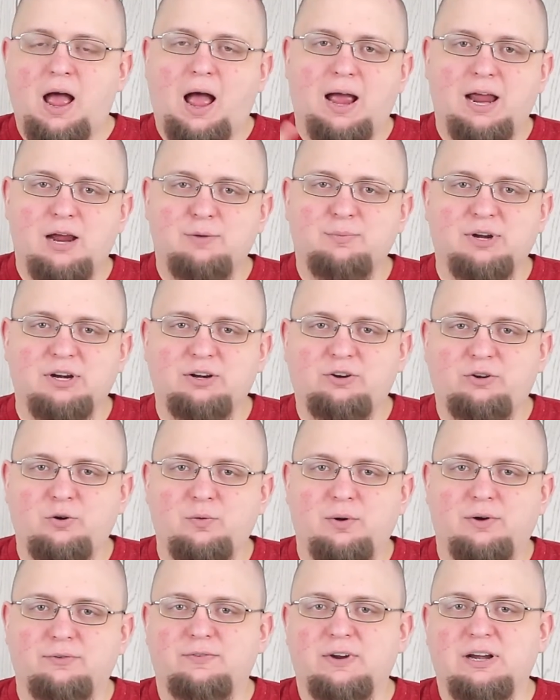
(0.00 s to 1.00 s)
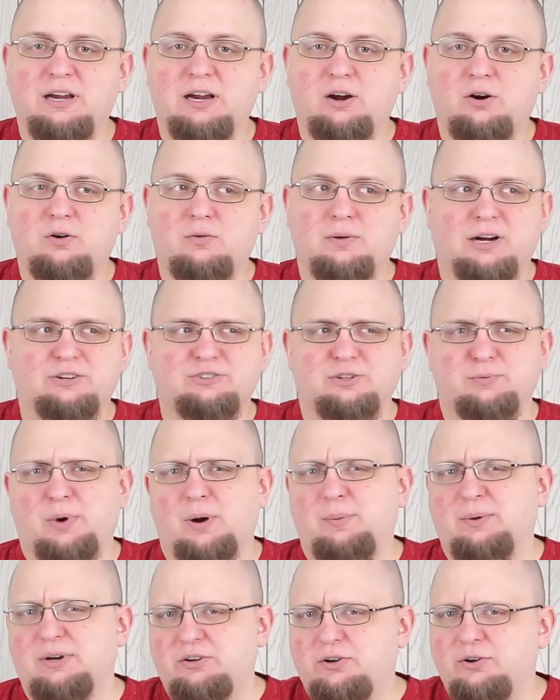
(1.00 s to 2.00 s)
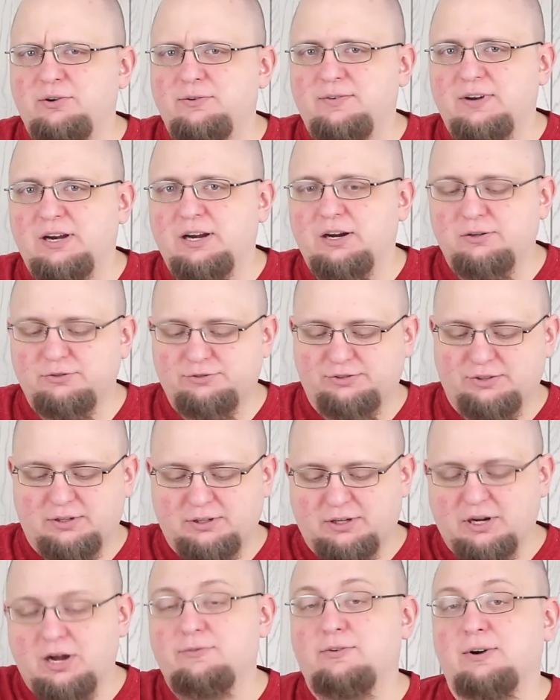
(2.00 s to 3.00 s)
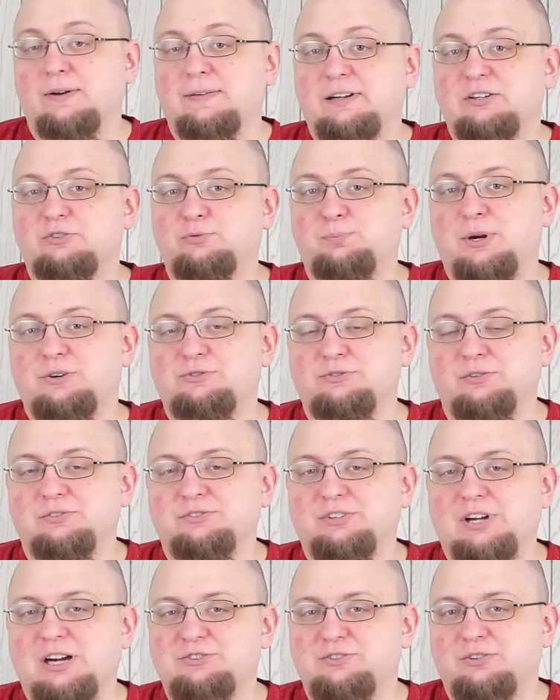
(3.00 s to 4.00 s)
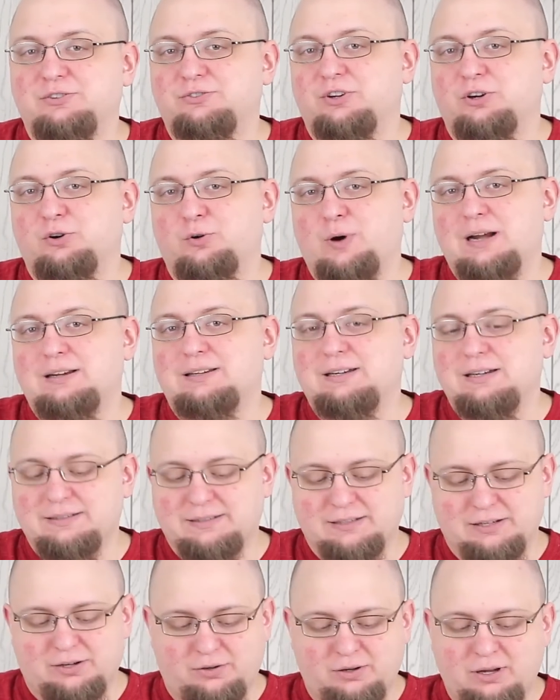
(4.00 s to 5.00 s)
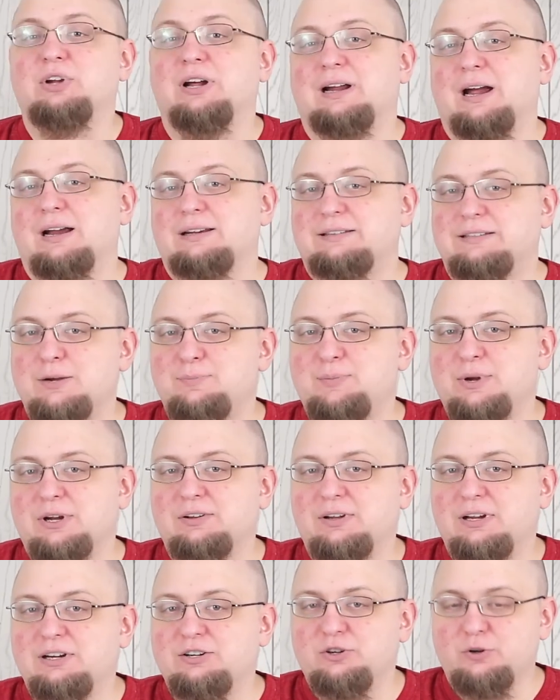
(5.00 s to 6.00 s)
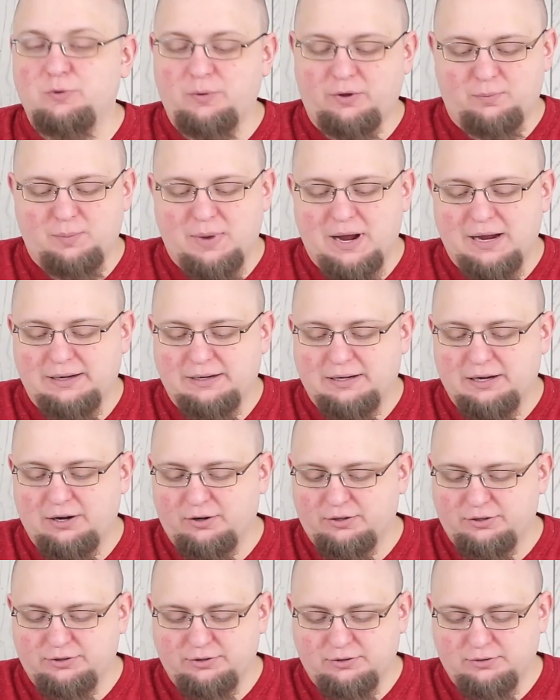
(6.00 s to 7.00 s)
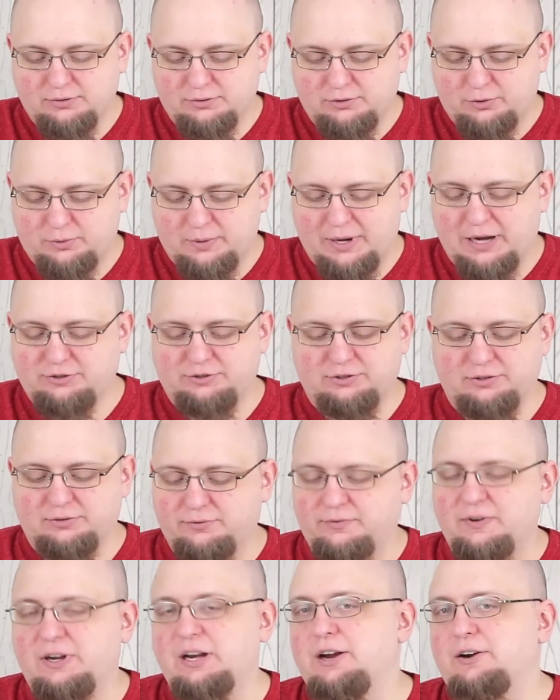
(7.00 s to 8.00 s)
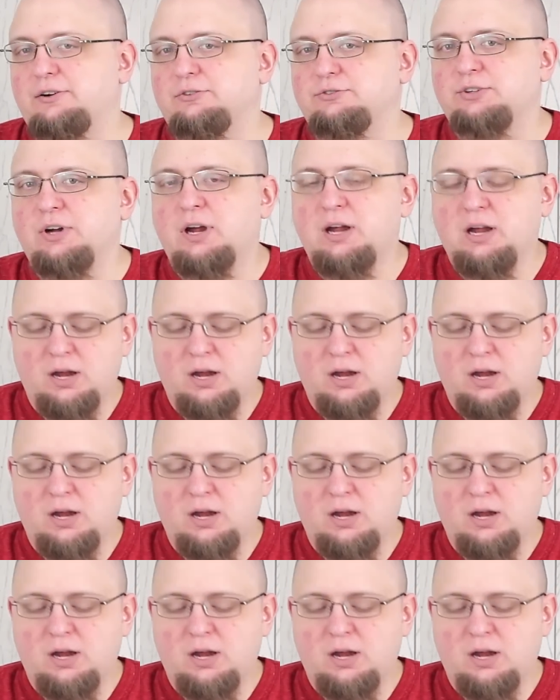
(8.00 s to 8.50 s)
I am going to do a video, or actually probably 2 videos, covering these specializations in great detail, like I typically do with my character creation videos.